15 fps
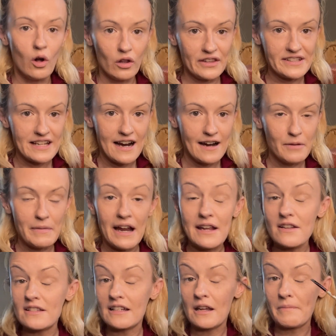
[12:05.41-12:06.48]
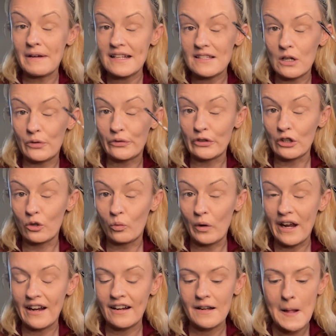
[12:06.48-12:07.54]
the time. I used to give myself a little
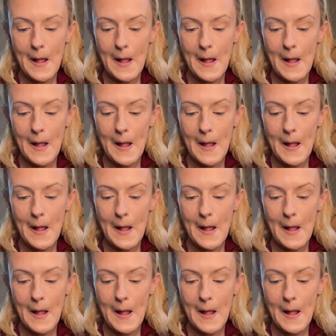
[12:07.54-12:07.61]
wing.